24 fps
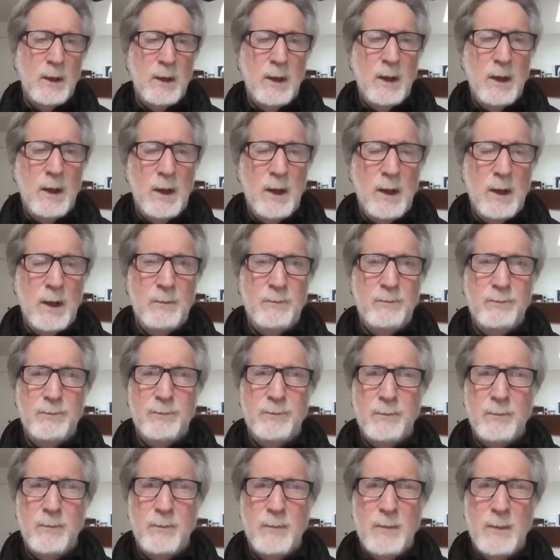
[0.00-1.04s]

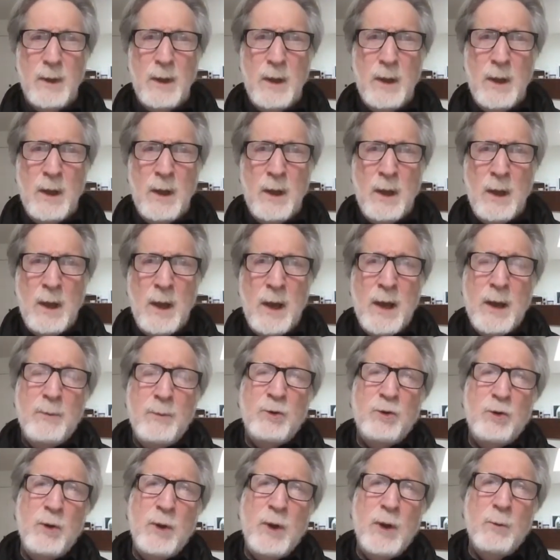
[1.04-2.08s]
And I'm
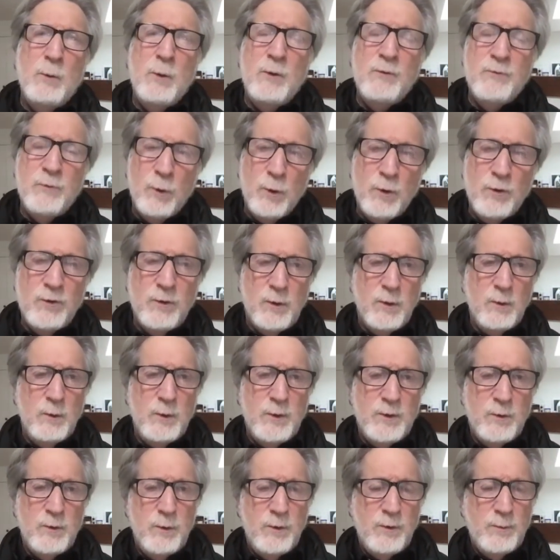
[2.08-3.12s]
shooting reversal,
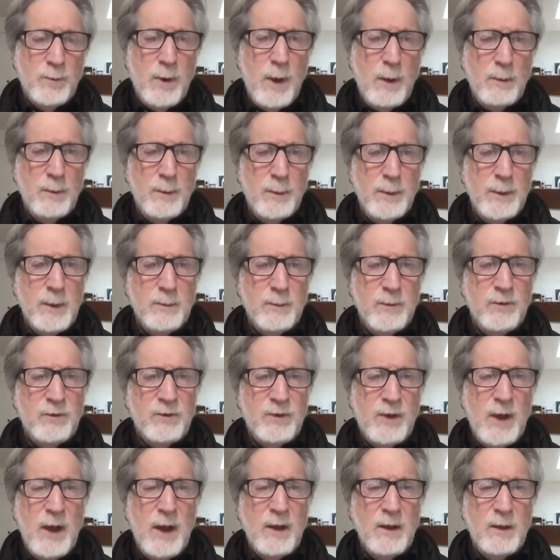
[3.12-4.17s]
which was probably a
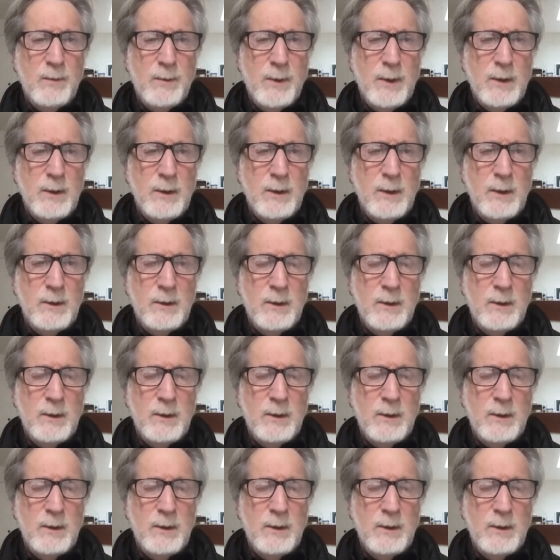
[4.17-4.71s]
mistake, but